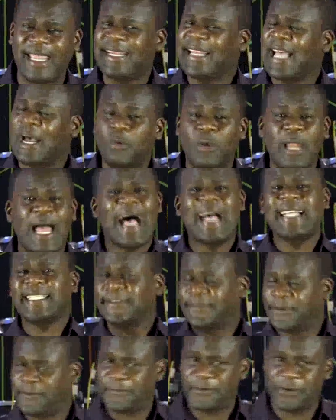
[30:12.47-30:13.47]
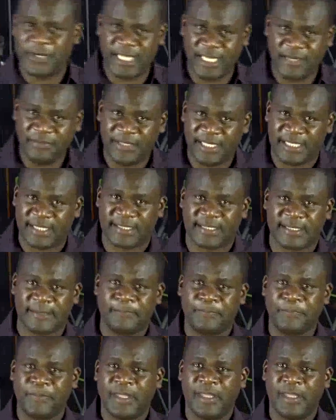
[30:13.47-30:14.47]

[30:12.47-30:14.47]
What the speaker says: and I will ask for forgiveness.